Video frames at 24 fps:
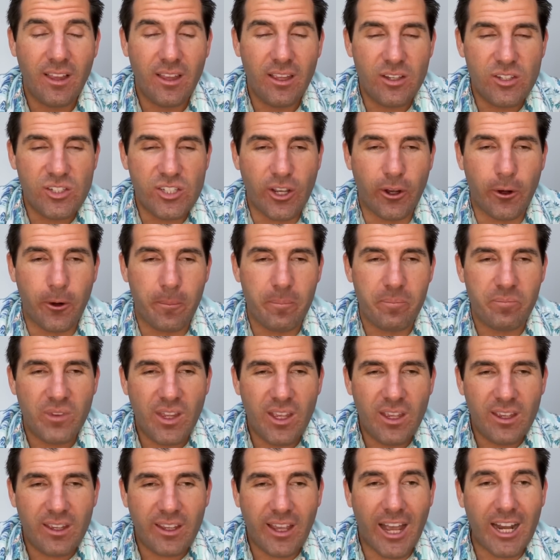So,
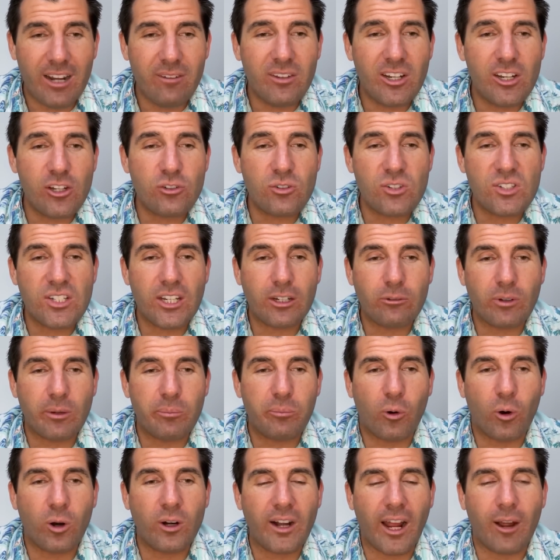Kind of an interesting
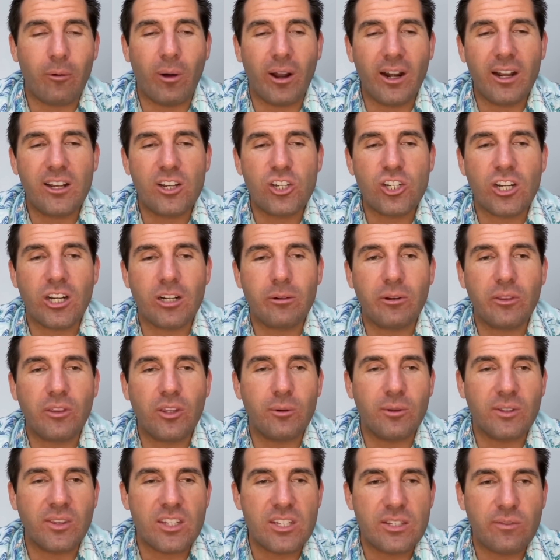report. I wanted to share with you
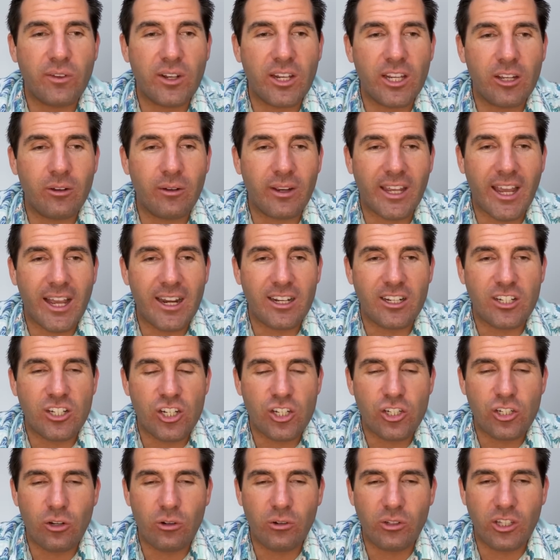in this video and kind of
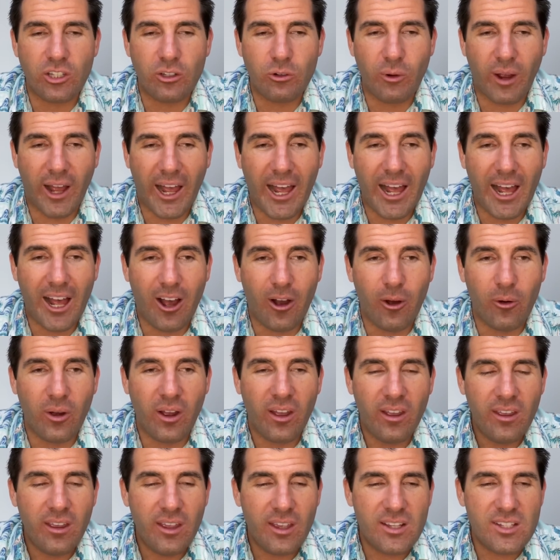show you how
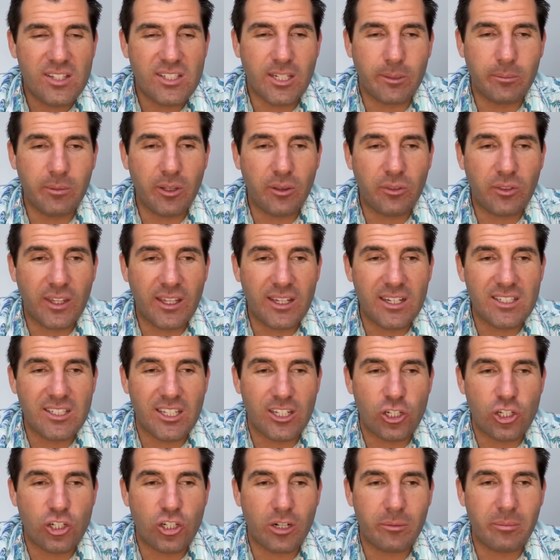some of the things that
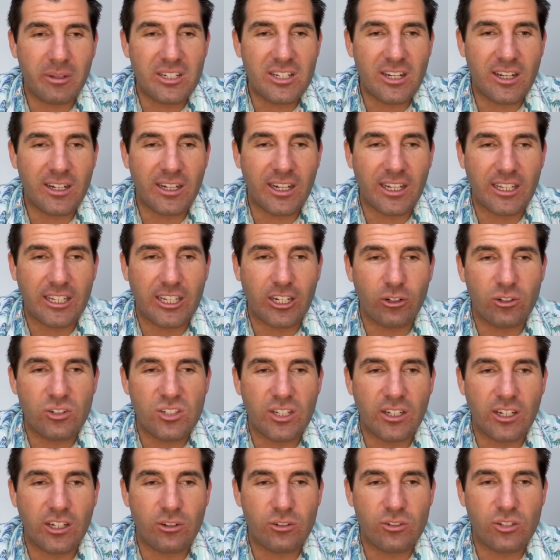should have been done years and
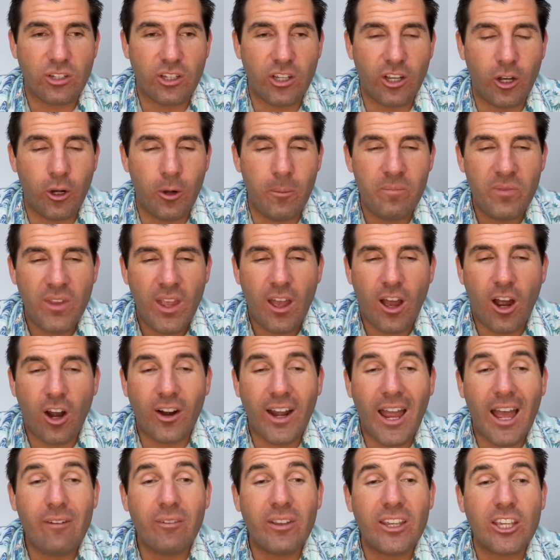years ago are
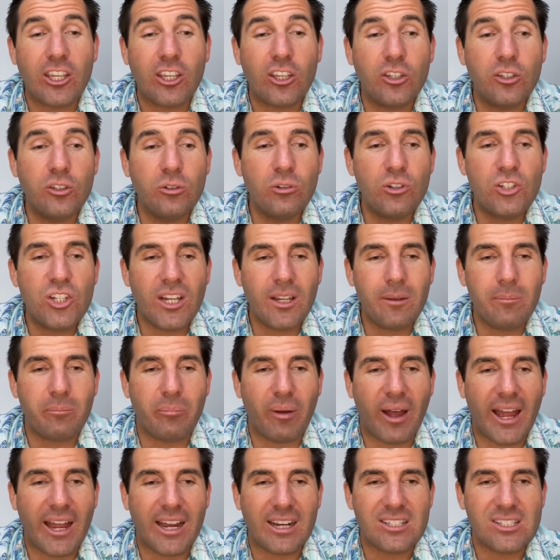having huge
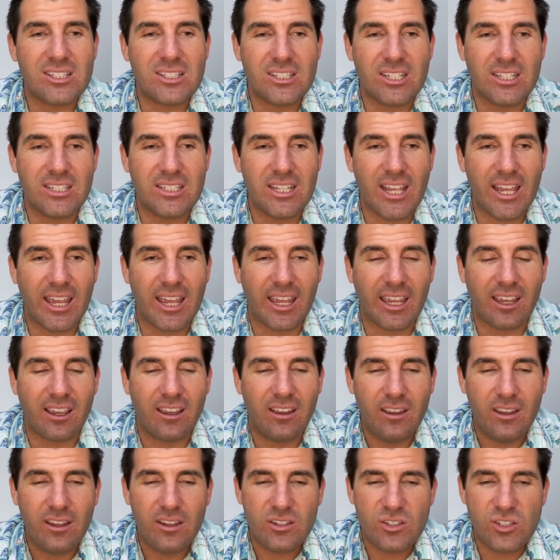impacts today.
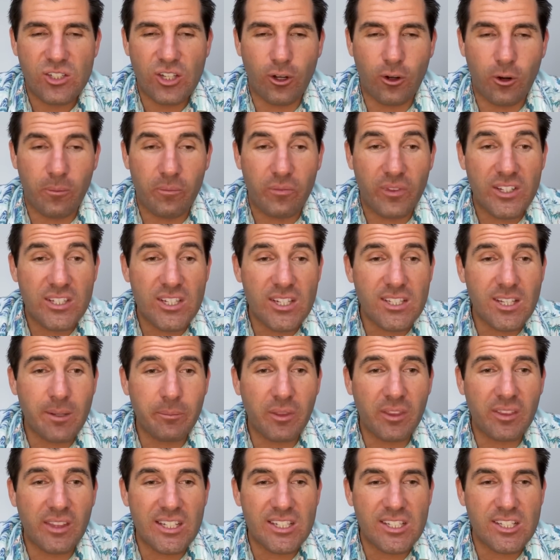So this is
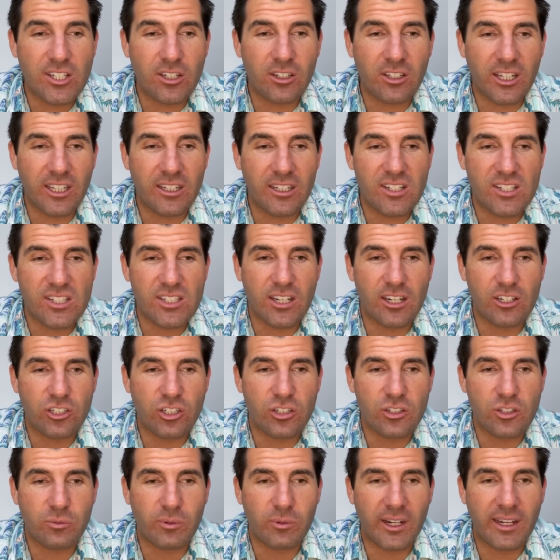something that's still in
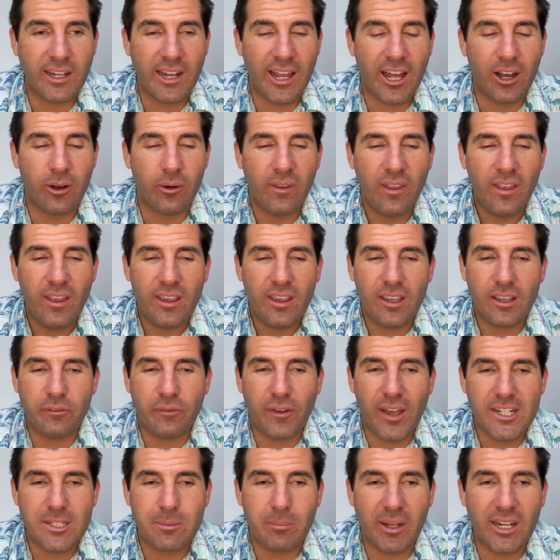discussions right now. In
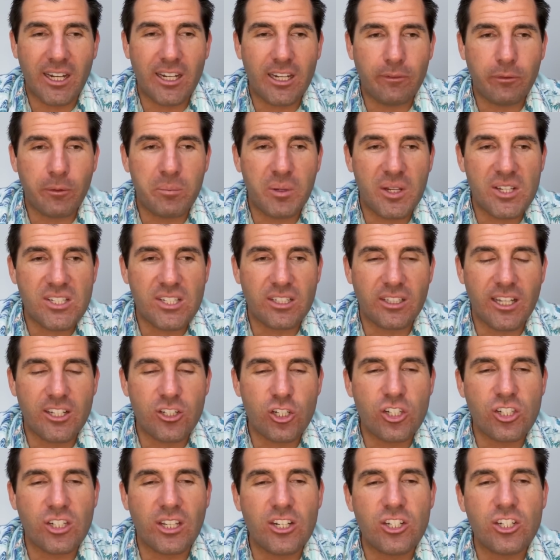fact, many different pieces of
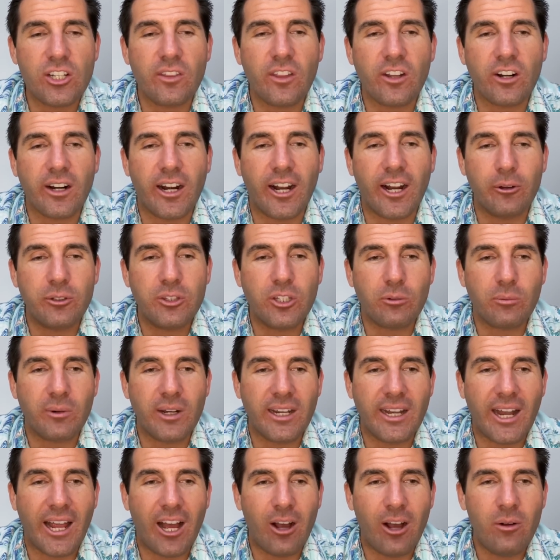legislation that are out there right
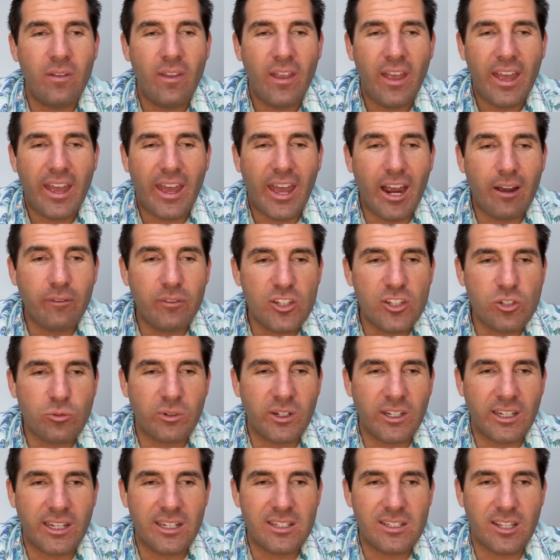now have this
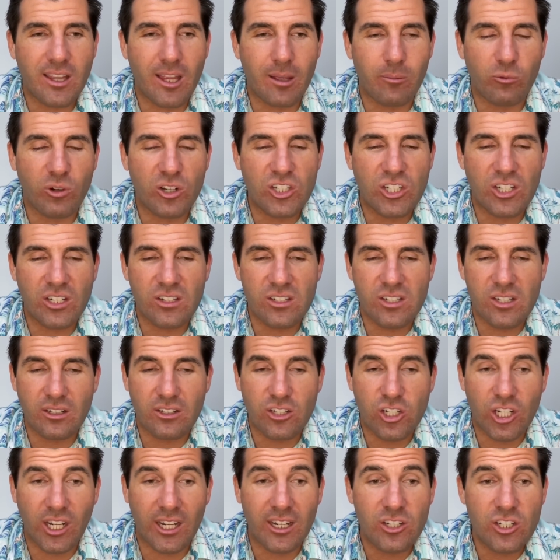written into them, which is
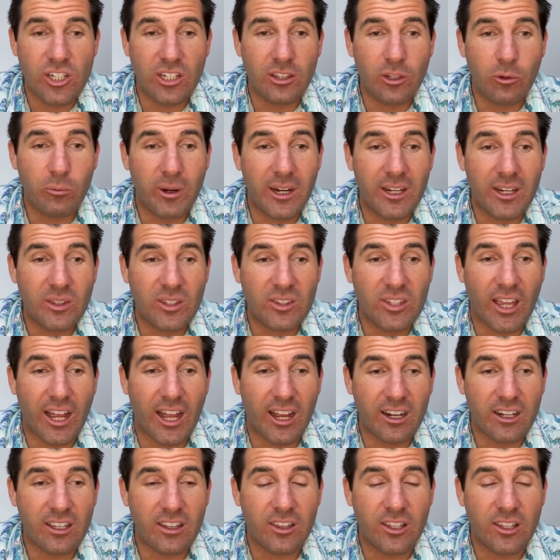changing the way that the,
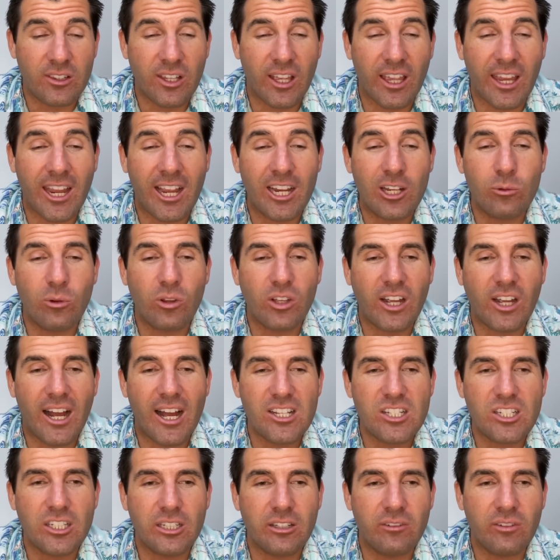that the annual
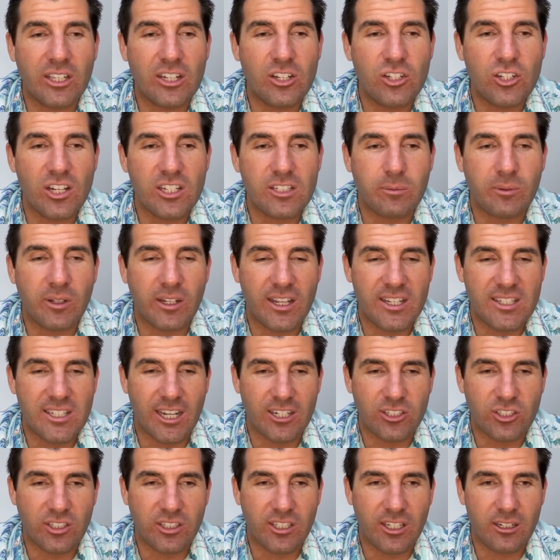cost of living adjustment is
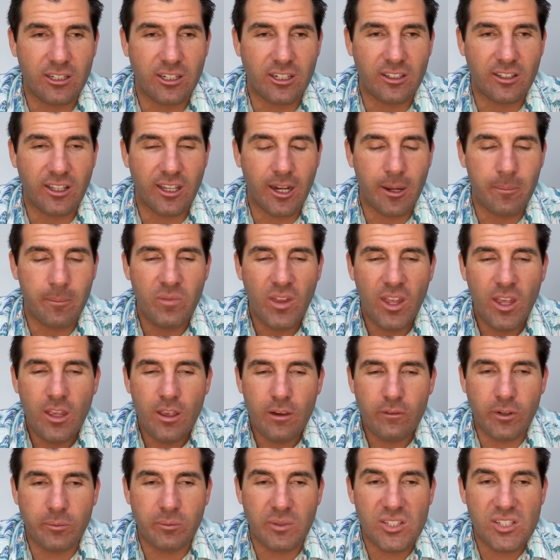actually calculated
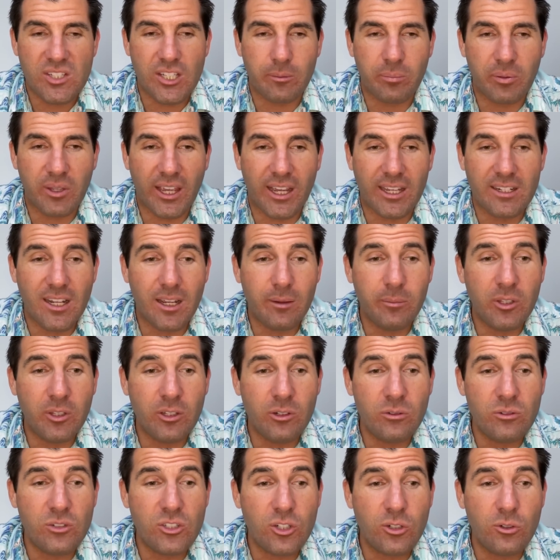from the
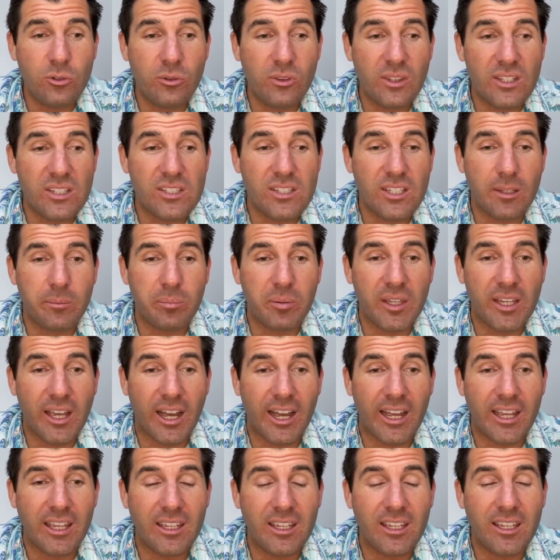CPIW to the
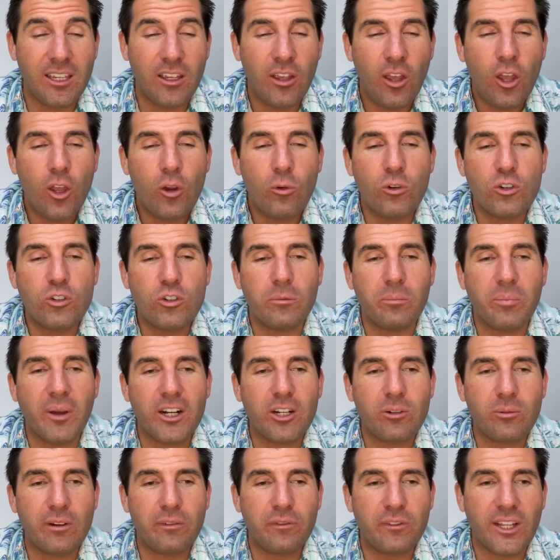CPIE, which would better
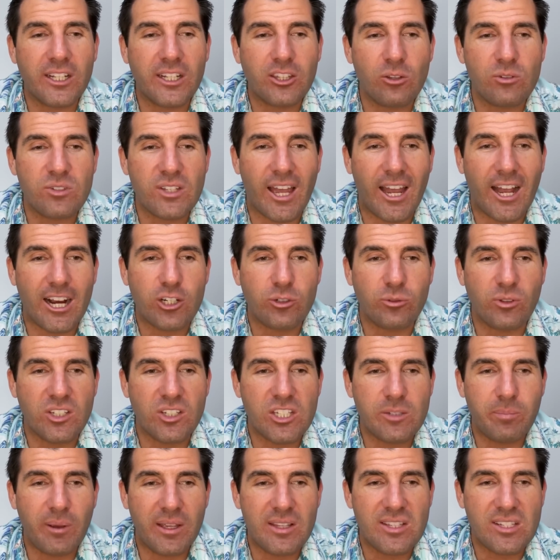reflect those actual
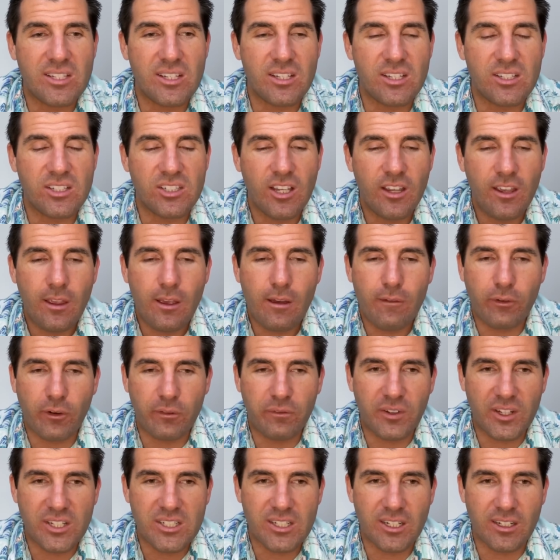expenses for
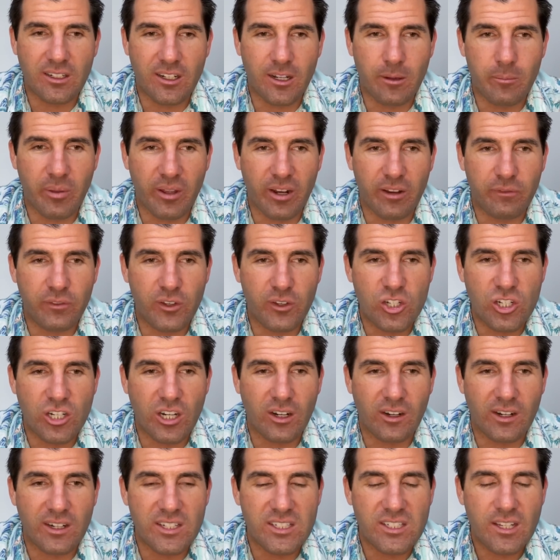fixed income
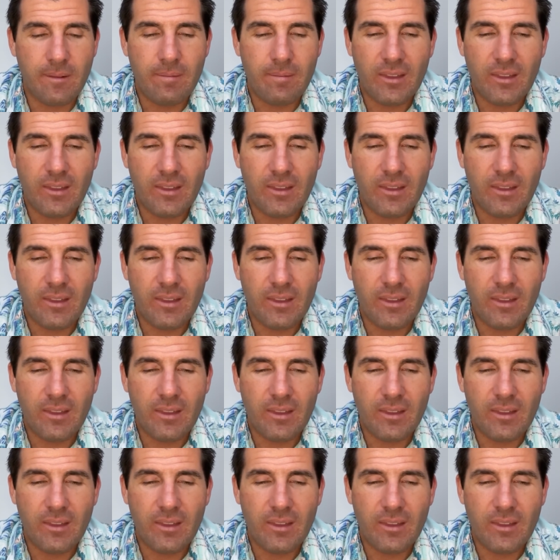beneficiaries.